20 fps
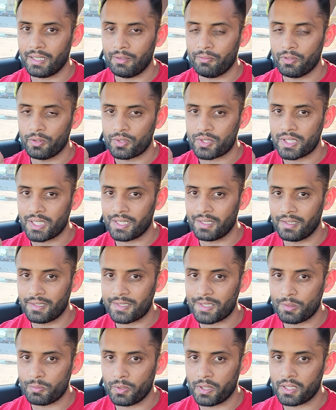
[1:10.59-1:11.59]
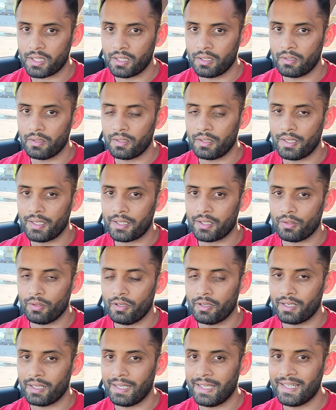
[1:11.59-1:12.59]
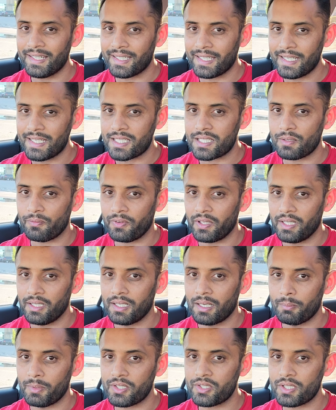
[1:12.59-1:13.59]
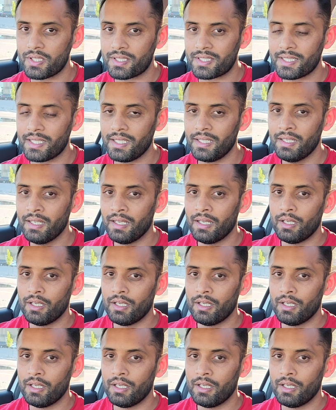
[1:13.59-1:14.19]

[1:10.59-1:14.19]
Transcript: if your signals are working or not, or in case of any emergency,